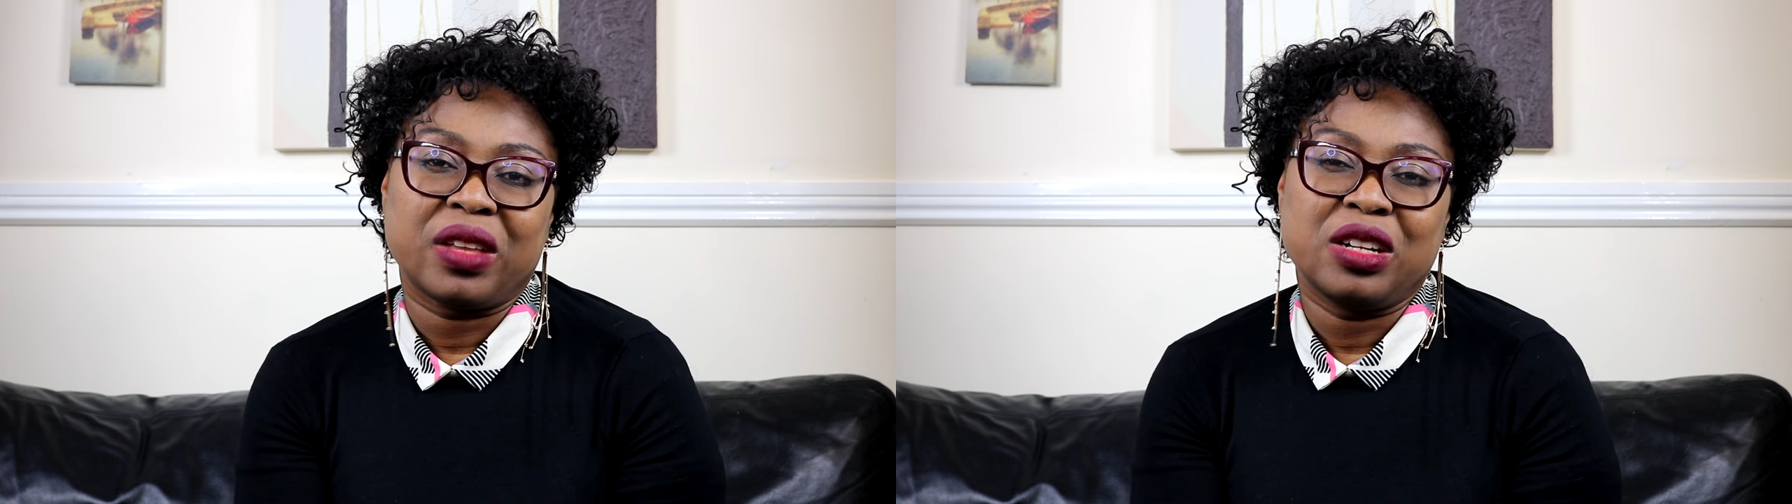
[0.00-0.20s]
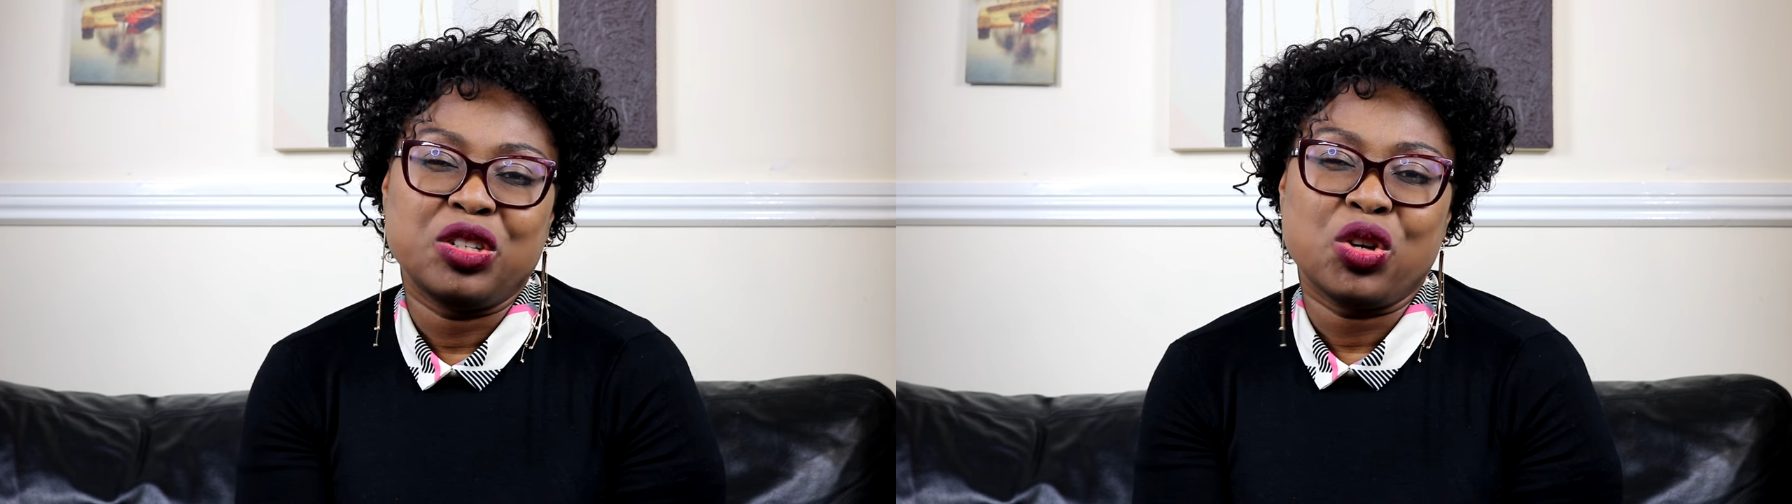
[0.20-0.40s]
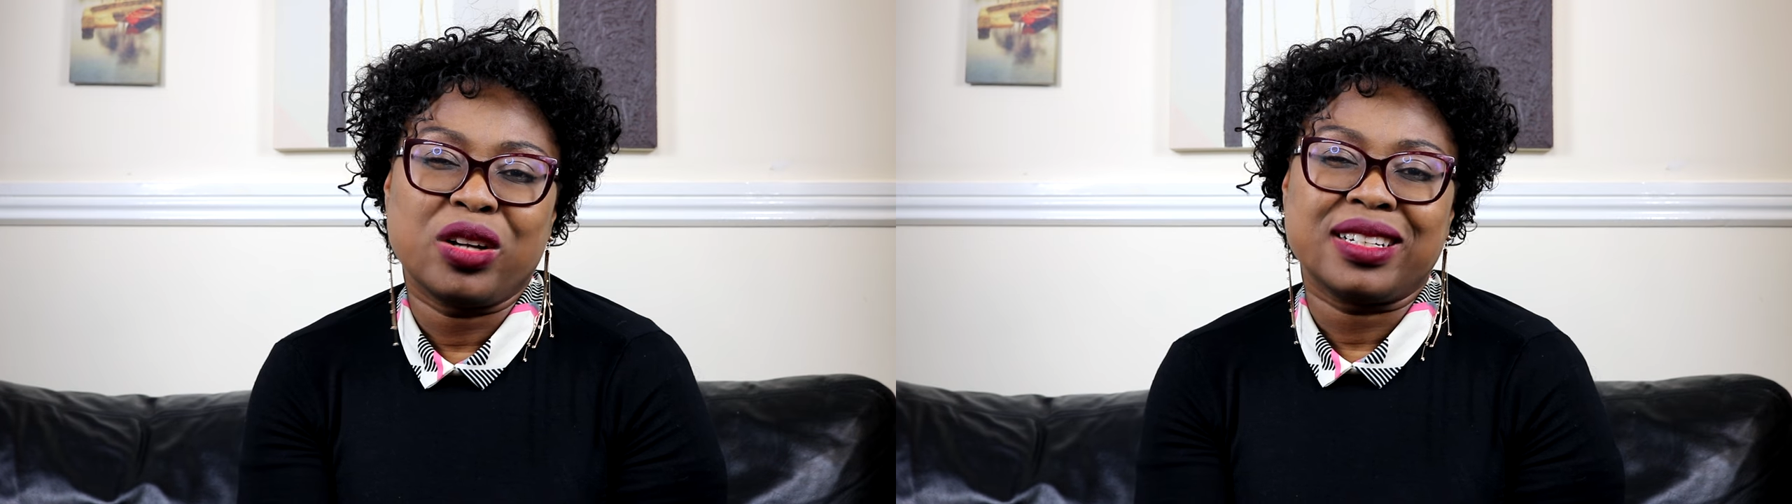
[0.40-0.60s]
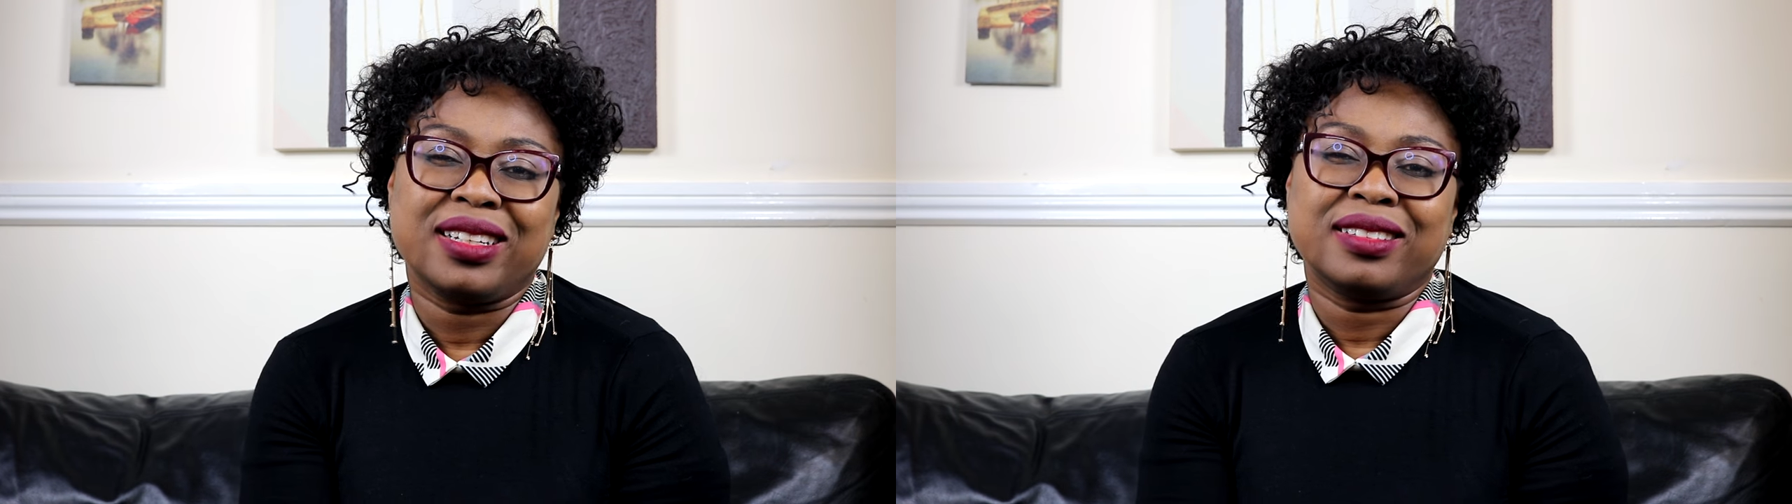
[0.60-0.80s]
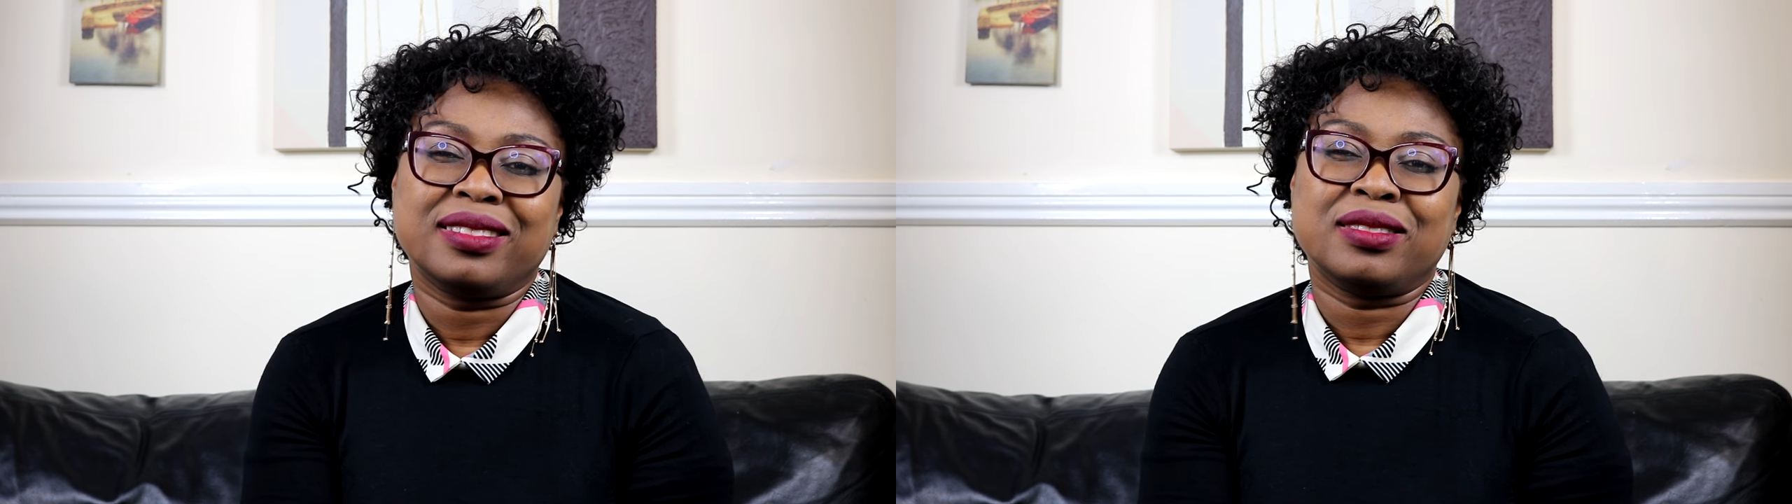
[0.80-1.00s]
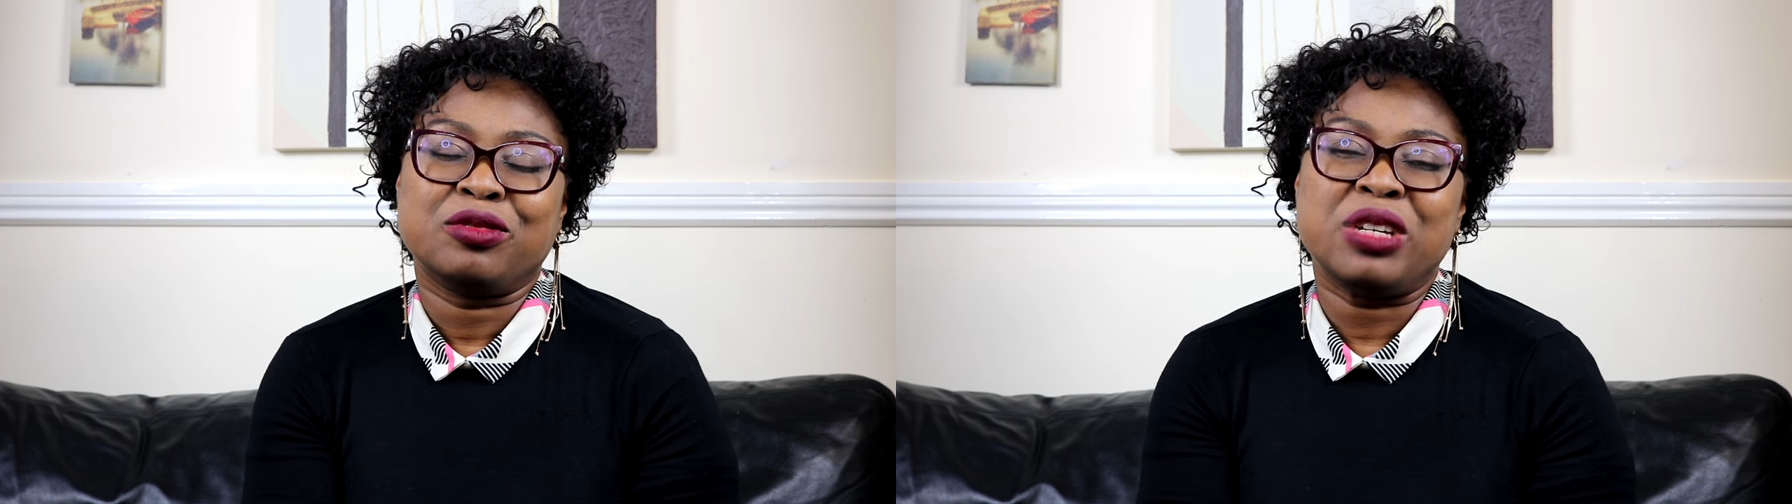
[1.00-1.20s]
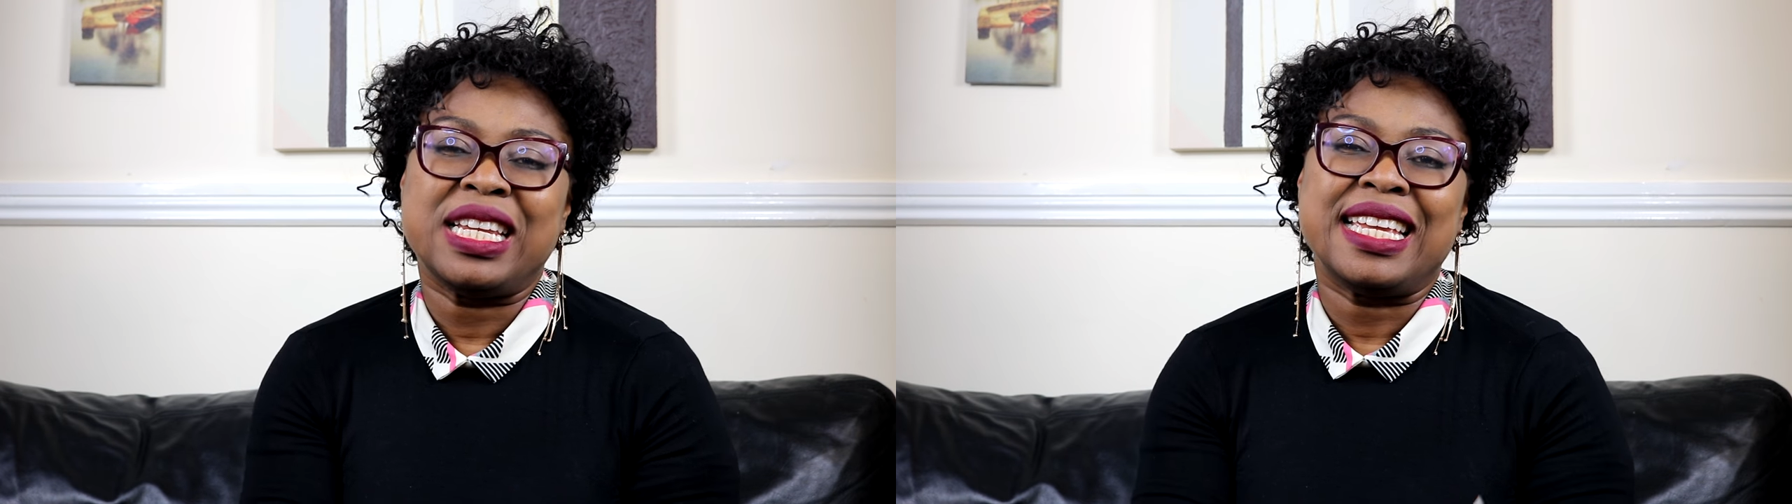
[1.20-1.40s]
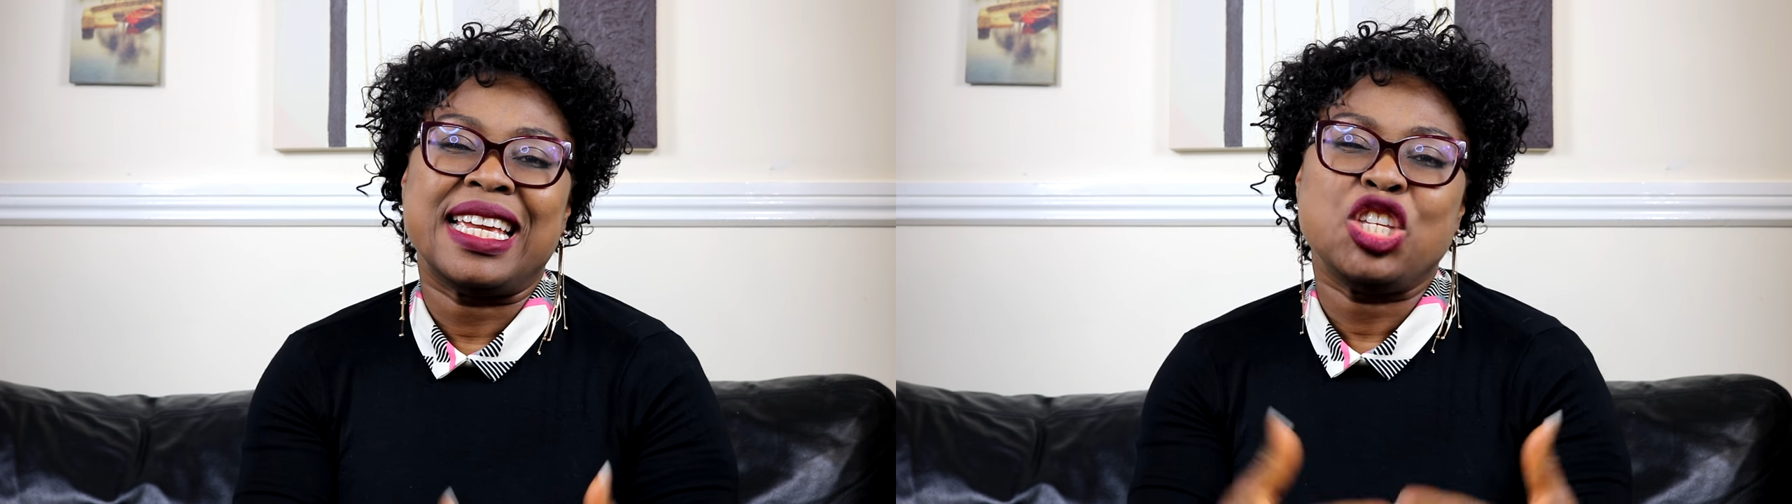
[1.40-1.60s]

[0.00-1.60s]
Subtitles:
not really